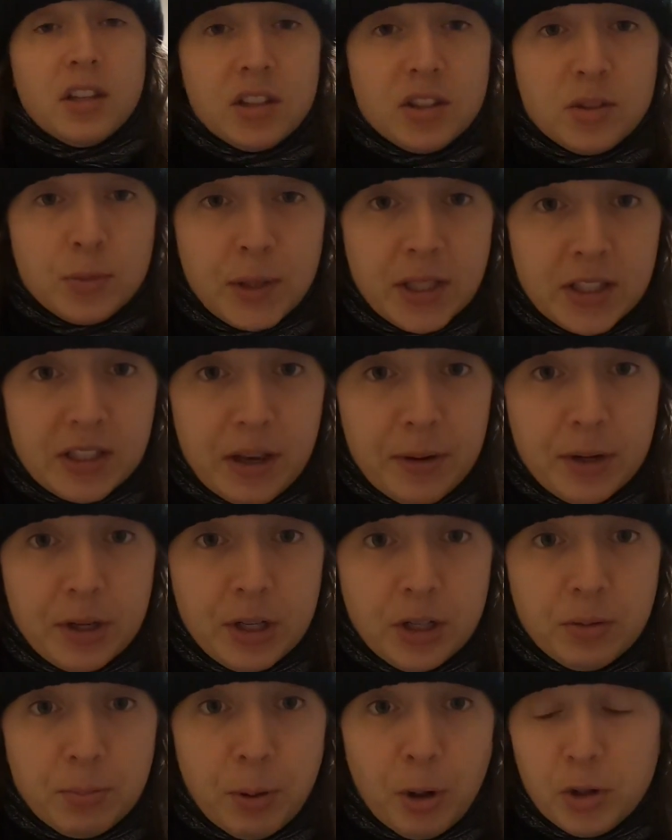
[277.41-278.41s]
Sweet and sour
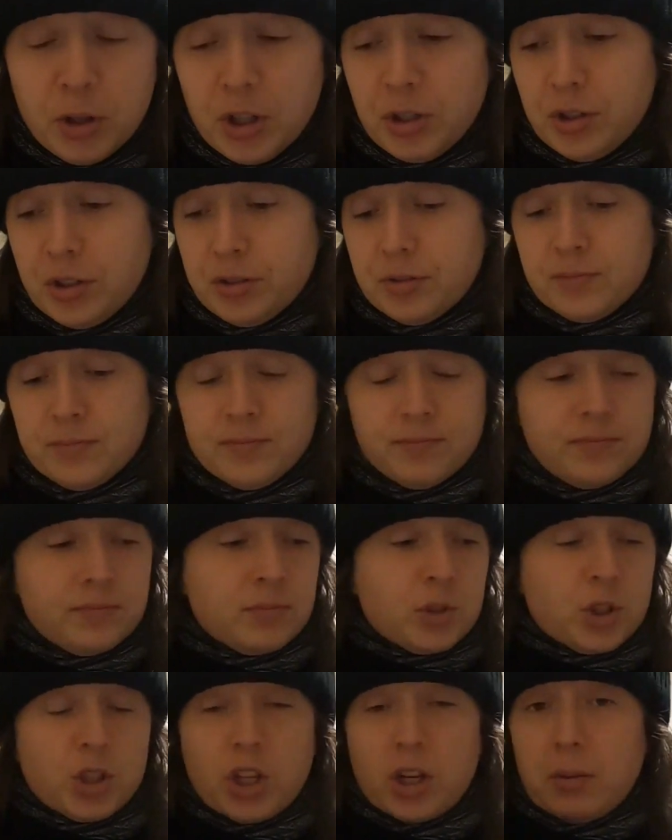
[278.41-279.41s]
no pot noodle.
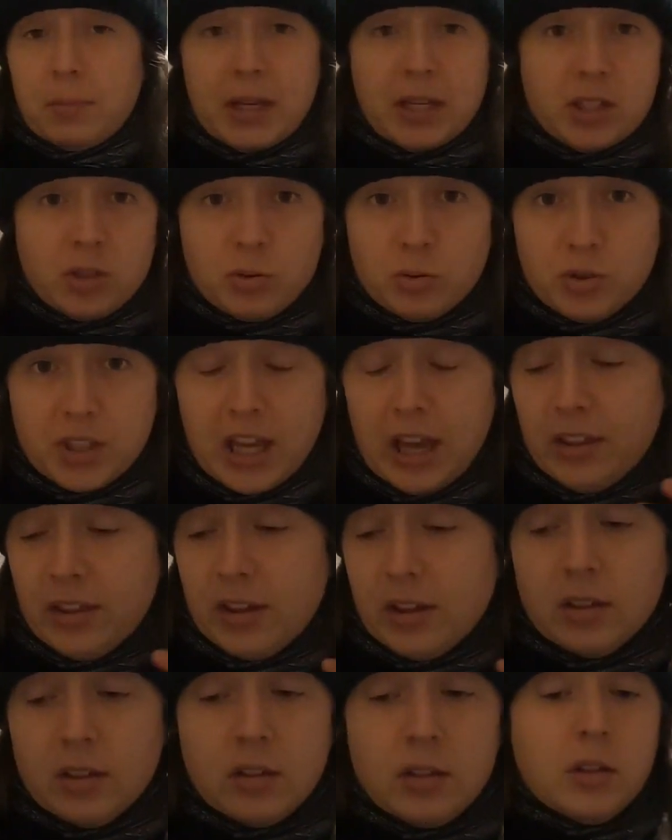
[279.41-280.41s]
Just gonna mix it all
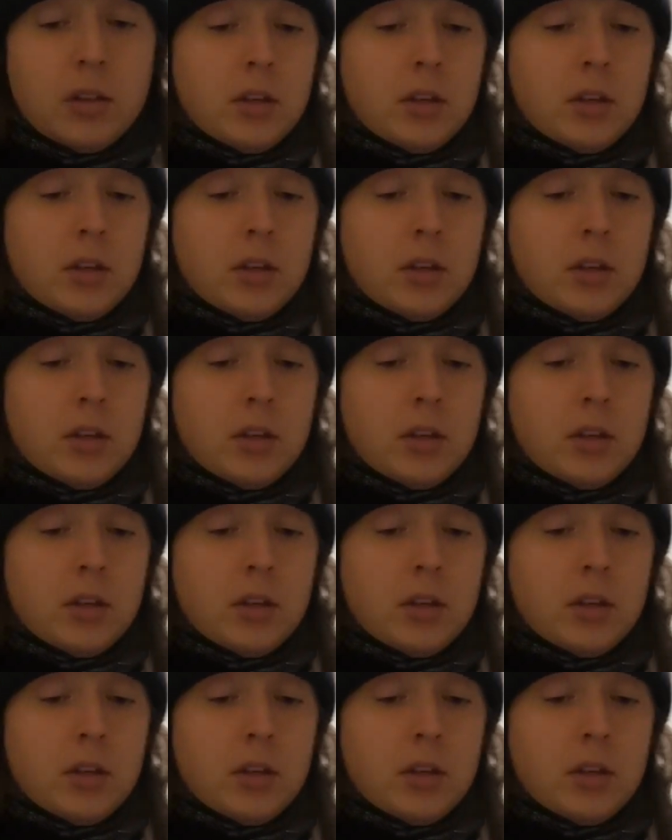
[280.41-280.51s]
together.